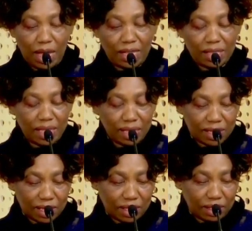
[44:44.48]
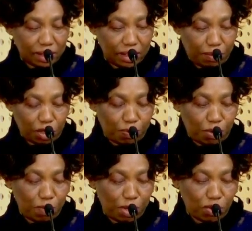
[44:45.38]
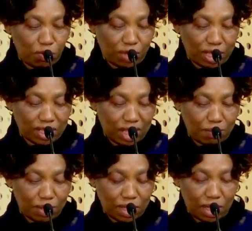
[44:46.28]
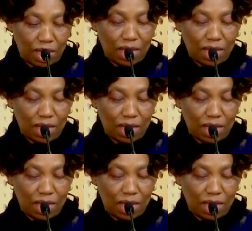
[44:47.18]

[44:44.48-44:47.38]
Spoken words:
And this postponement of exams